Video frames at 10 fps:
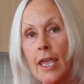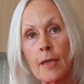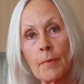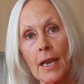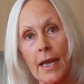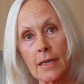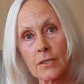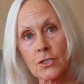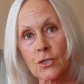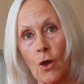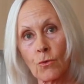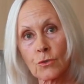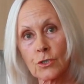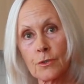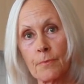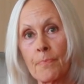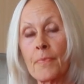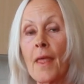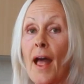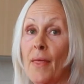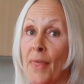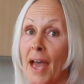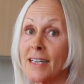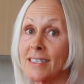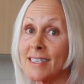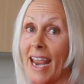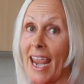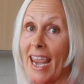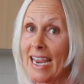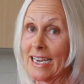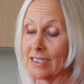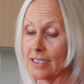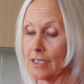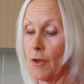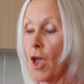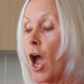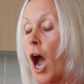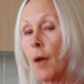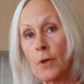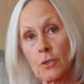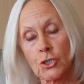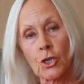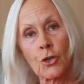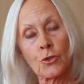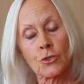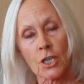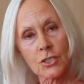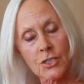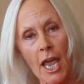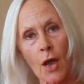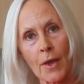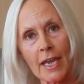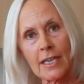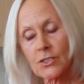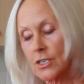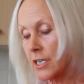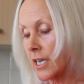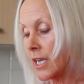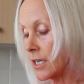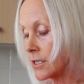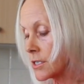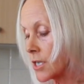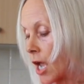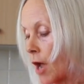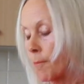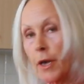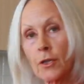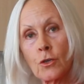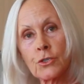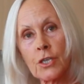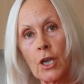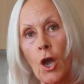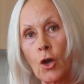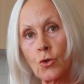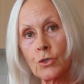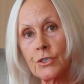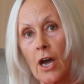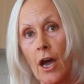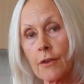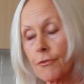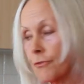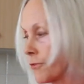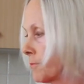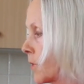Himalayan salt, and that's it. I'm going to show you just how easy it is by using a good knife